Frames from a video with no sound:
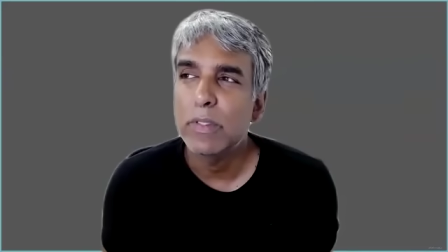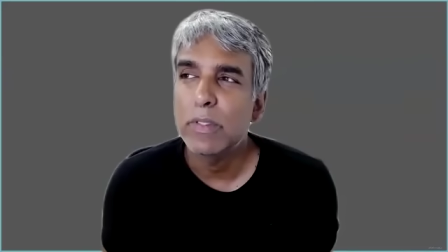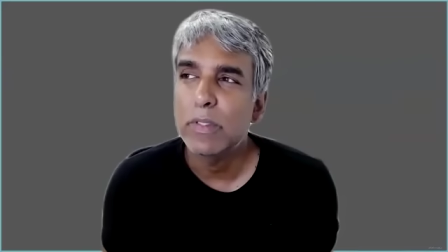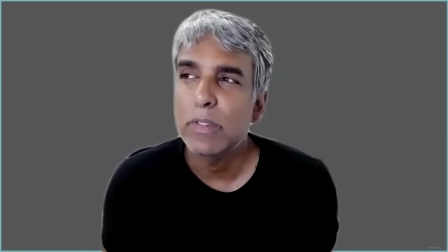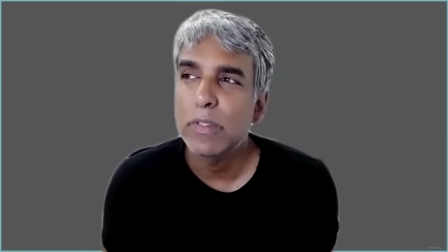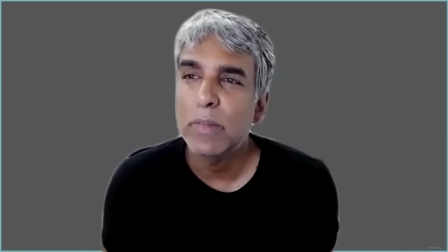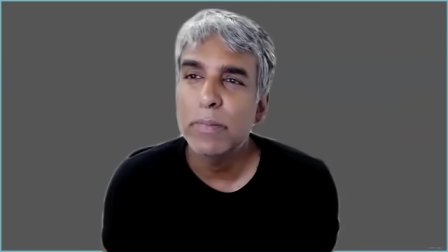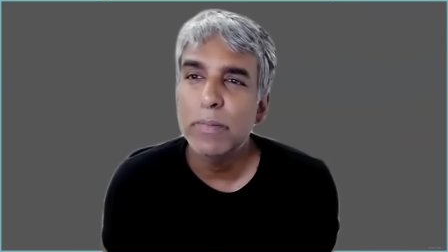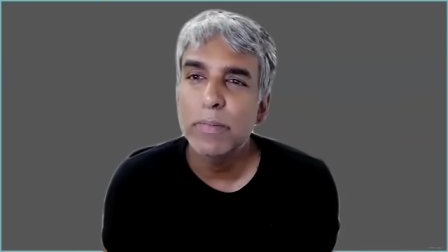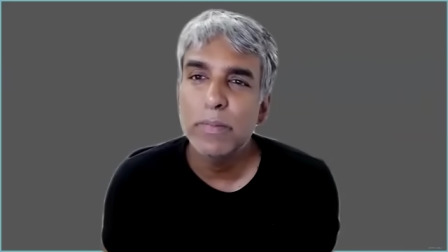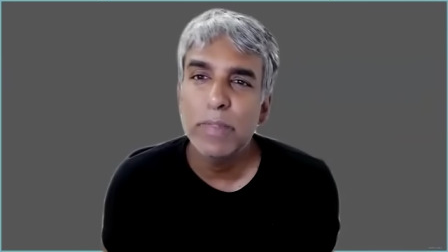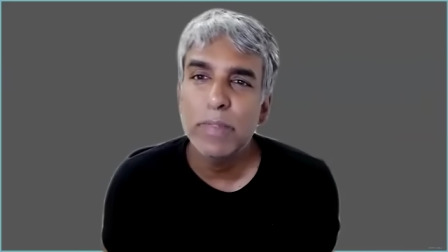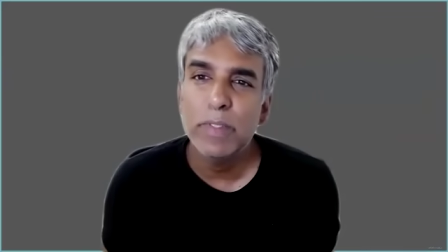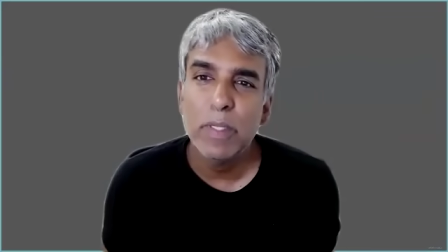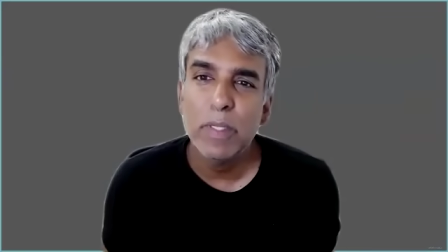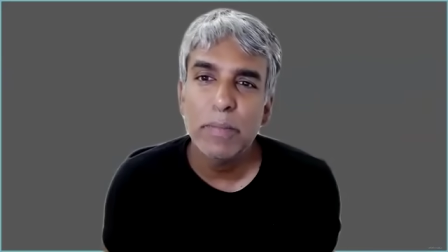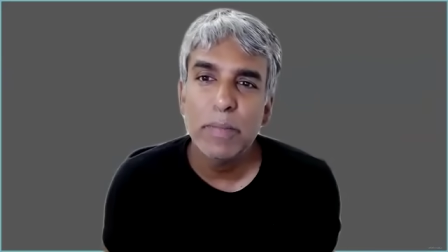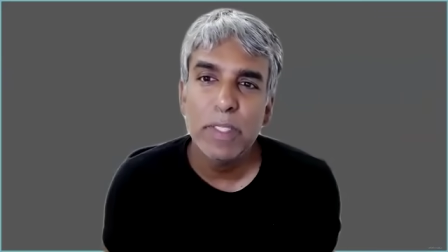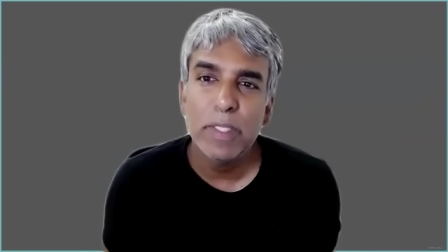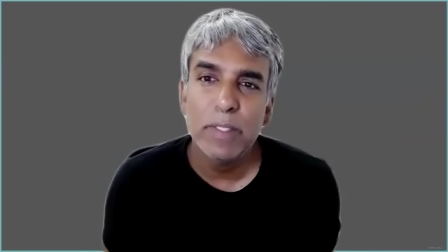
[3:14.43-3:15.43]

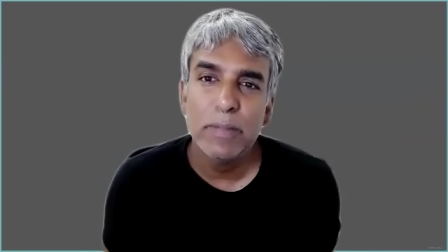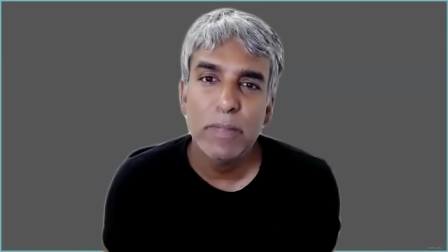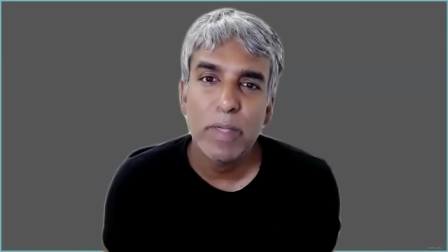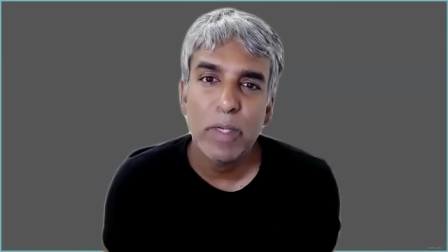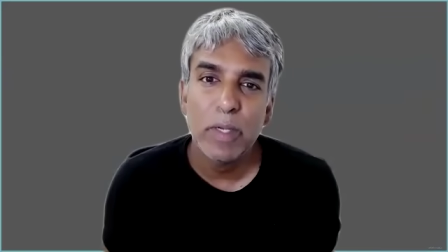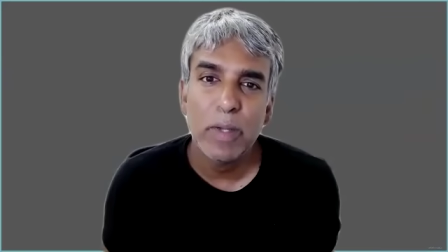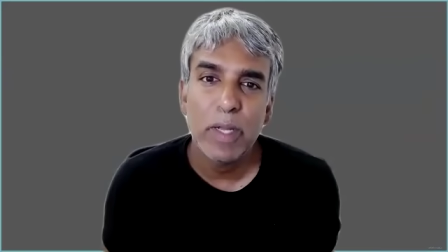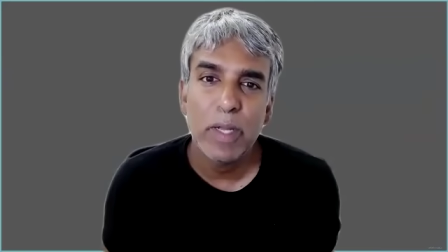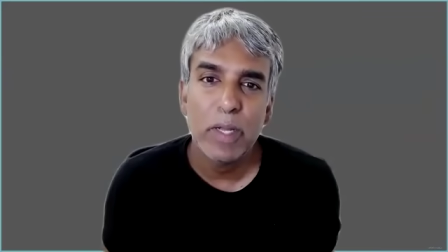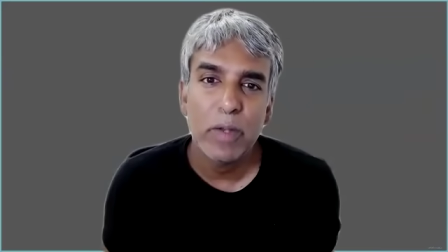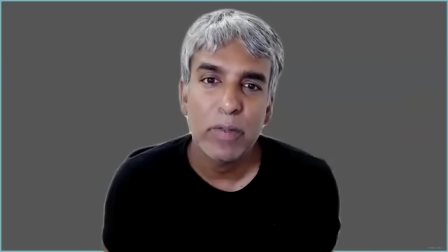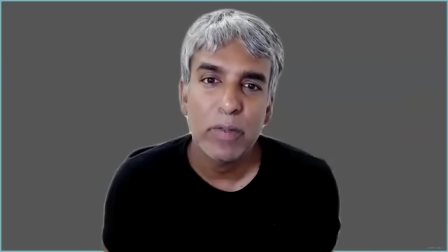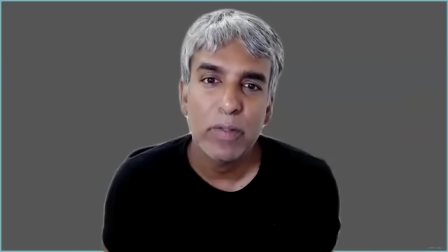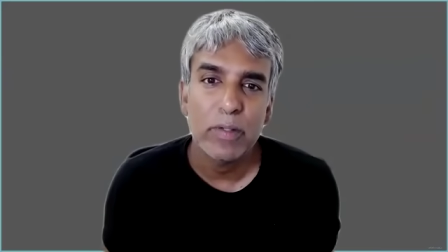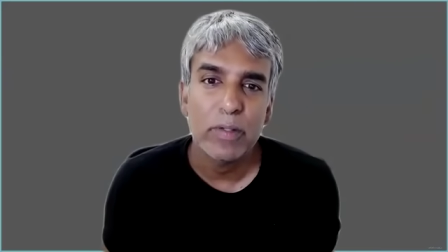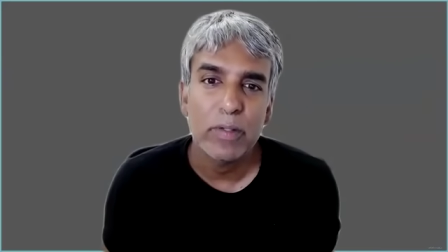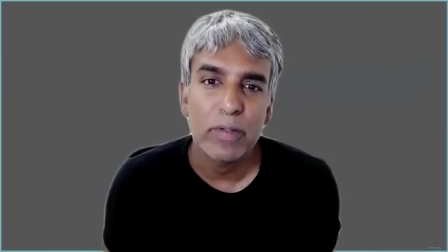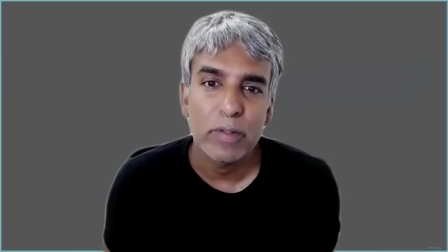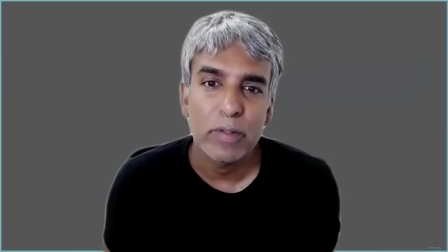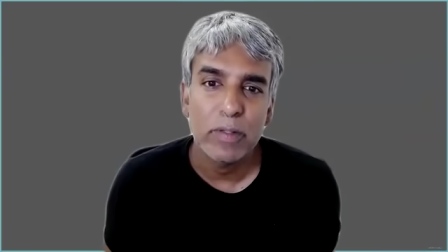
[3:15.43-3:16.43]
something about how
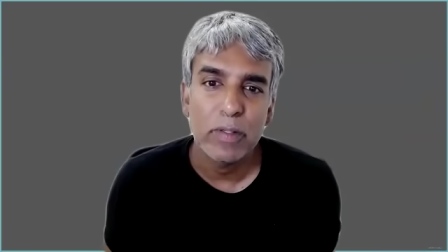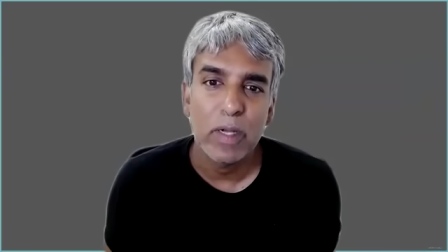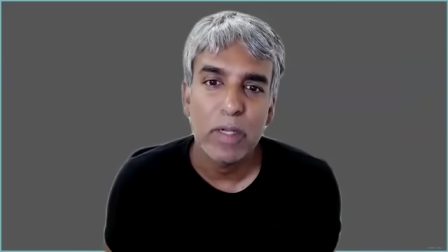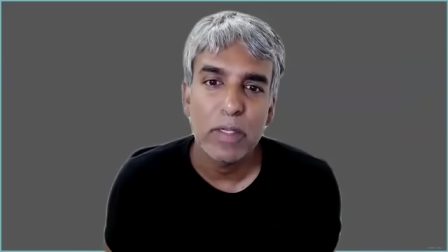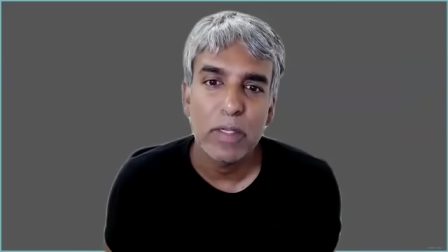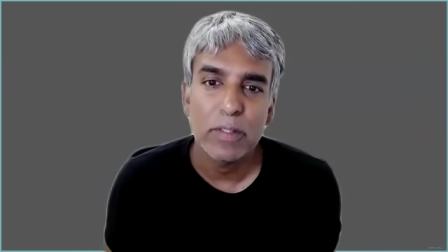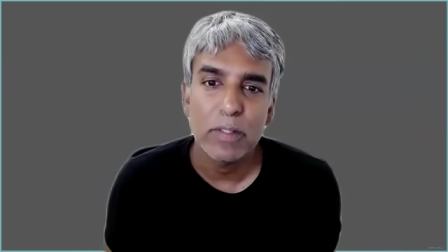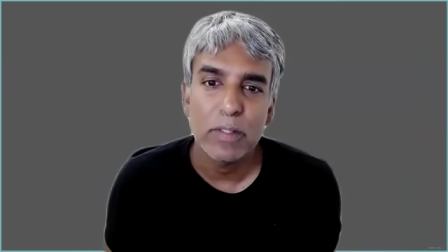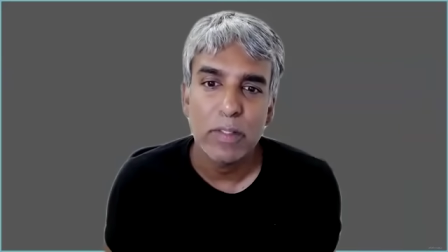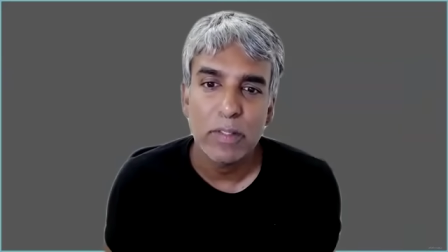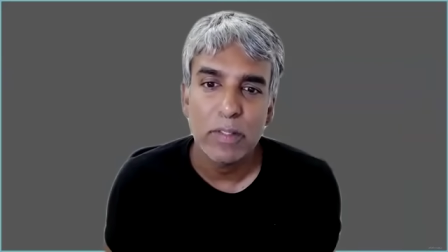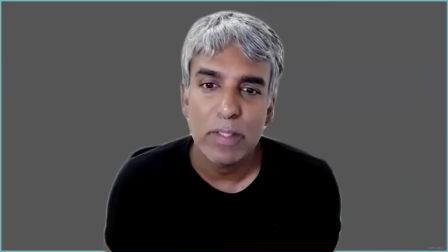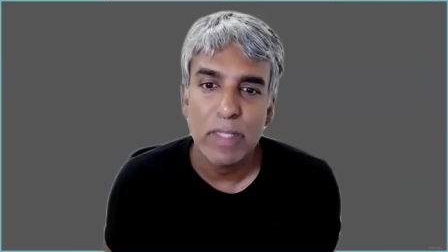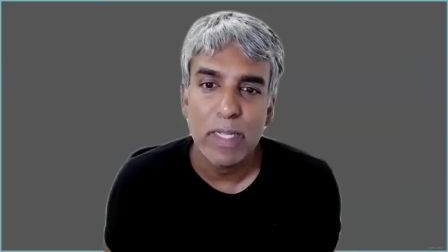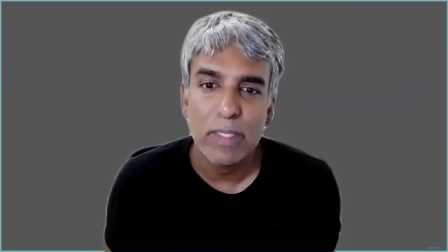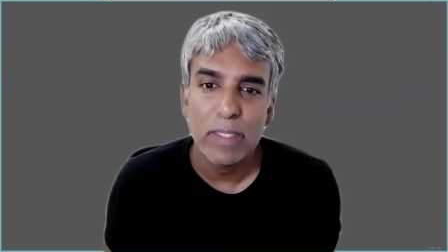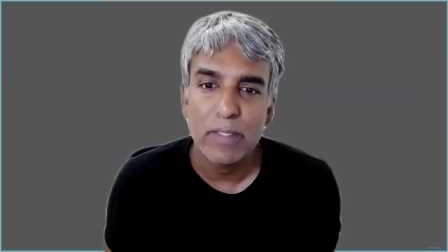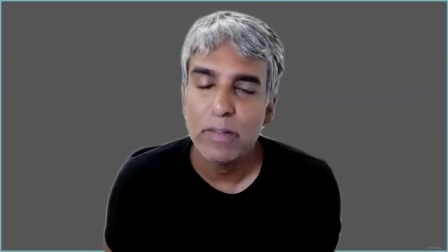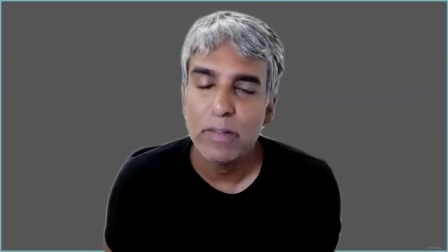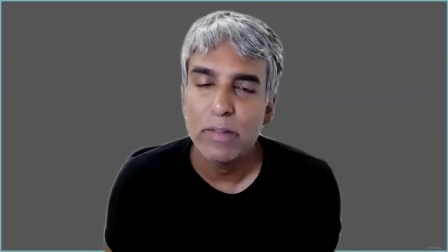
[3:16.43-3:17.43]
the Gaza
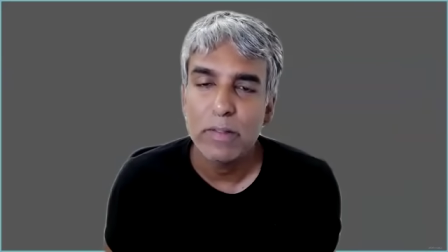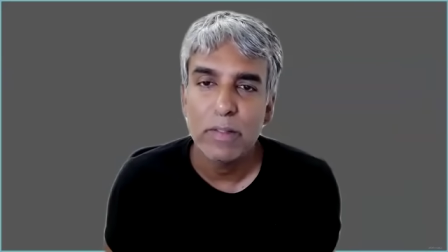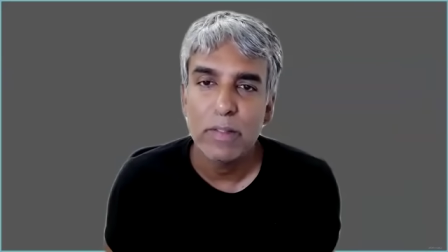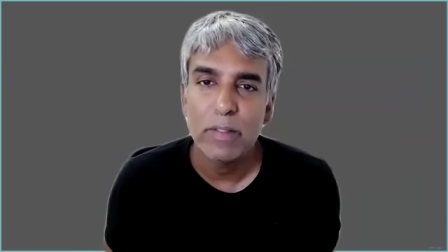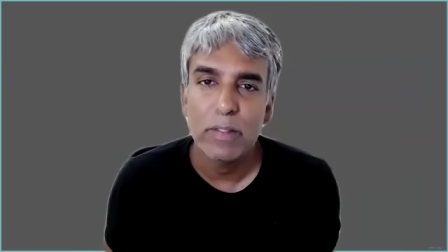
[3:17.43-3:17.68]
clans,